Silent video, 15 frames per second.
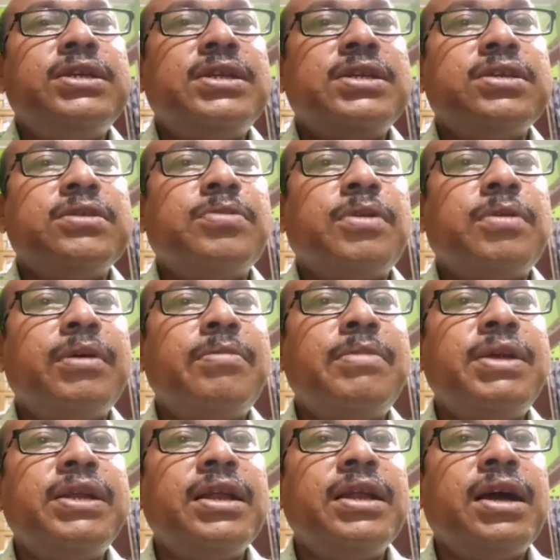this is from the
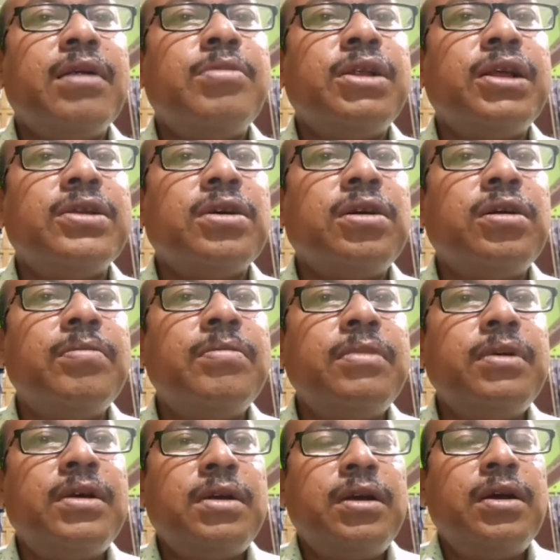middle carbon atom.
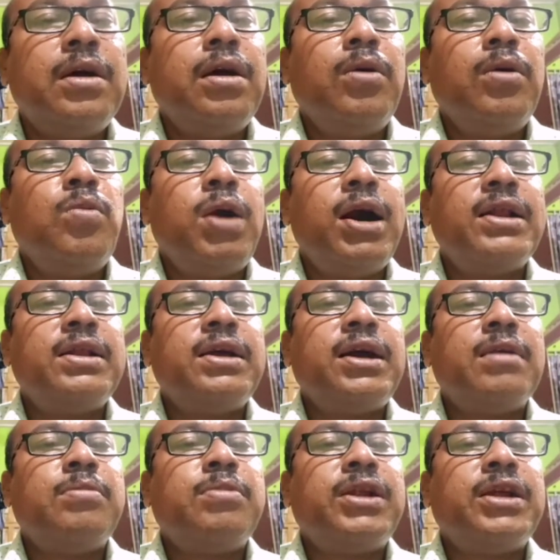1
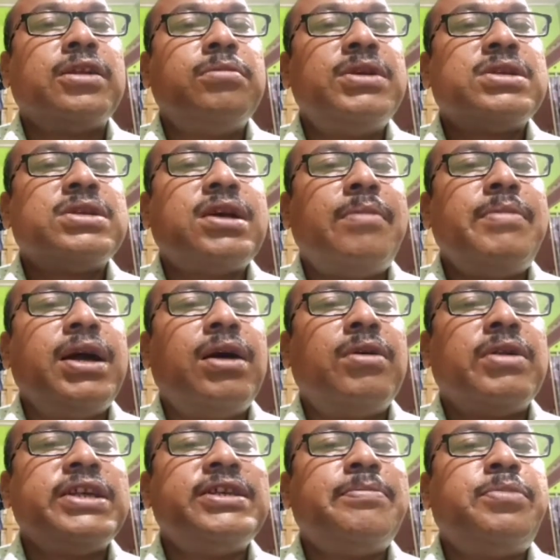carbon atom is coming out
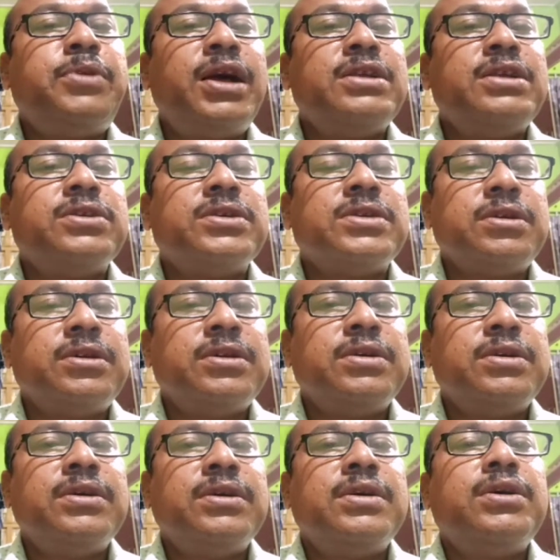as a branch.
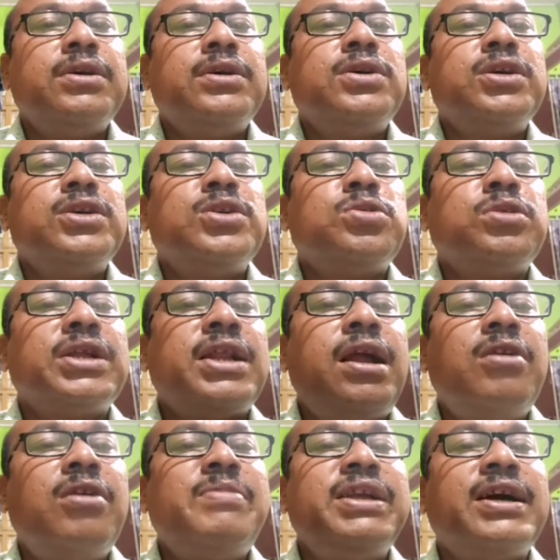So total
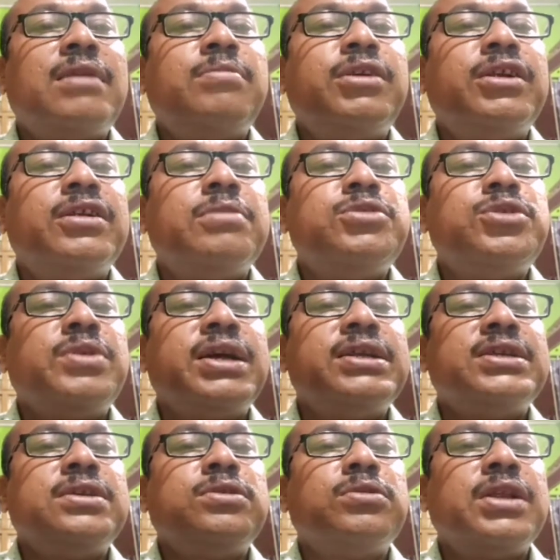how many carbon atoms you can
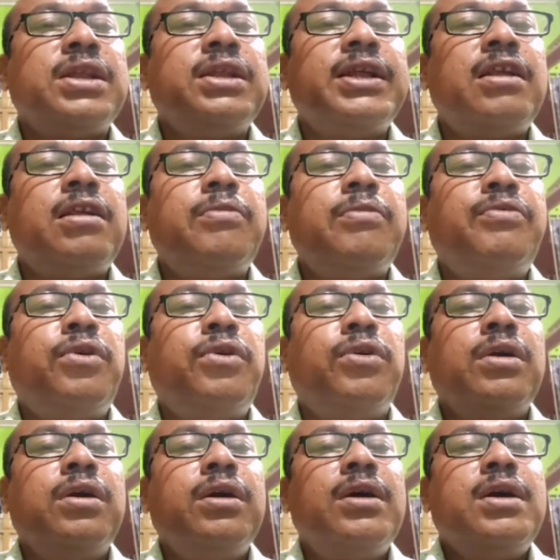see? Total there are
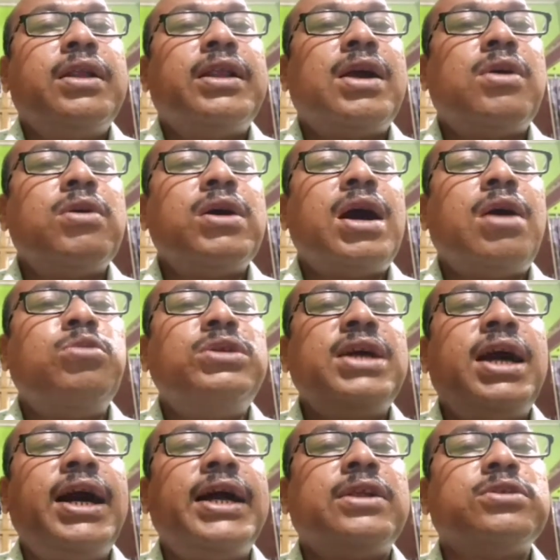4. Now count the
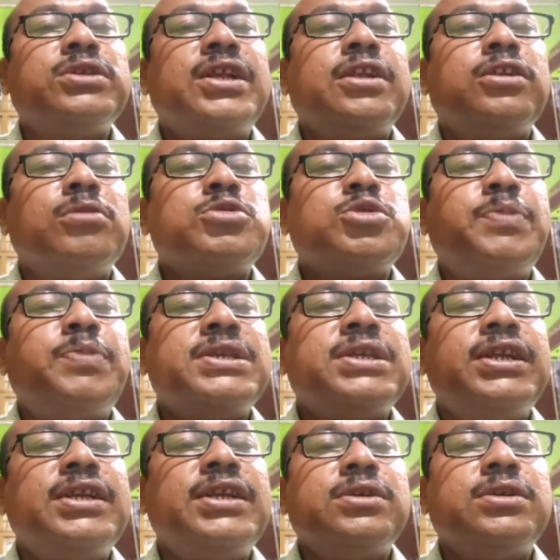hydrogen atoms
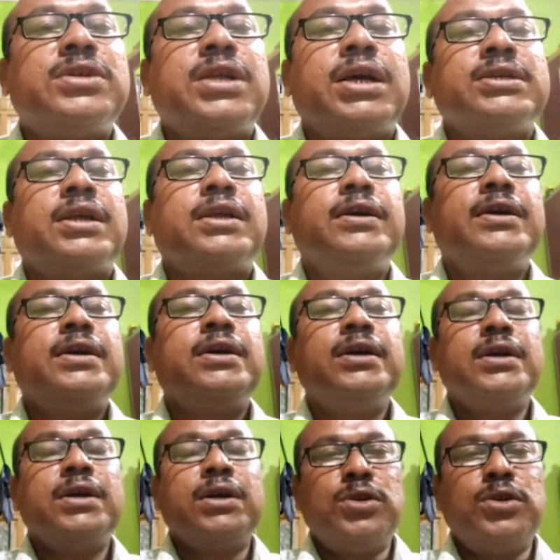present in this structure.
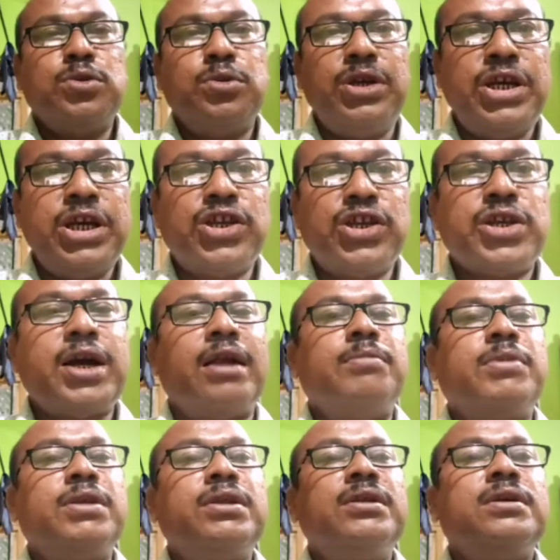To each
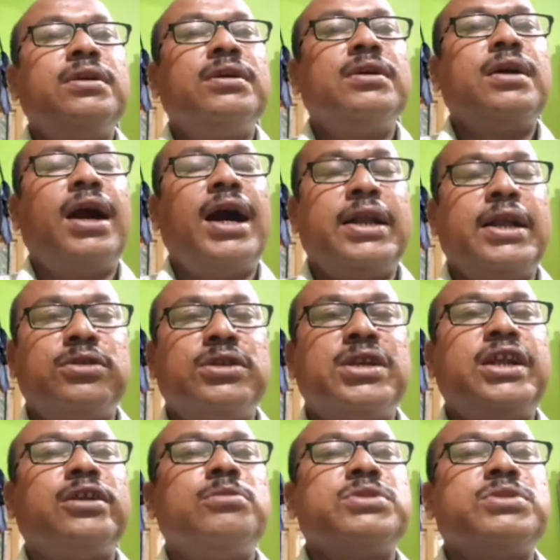carbon, hydrogen
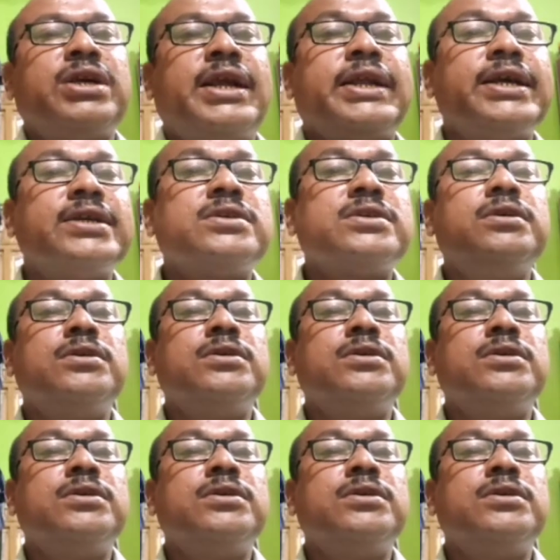atoms are attached.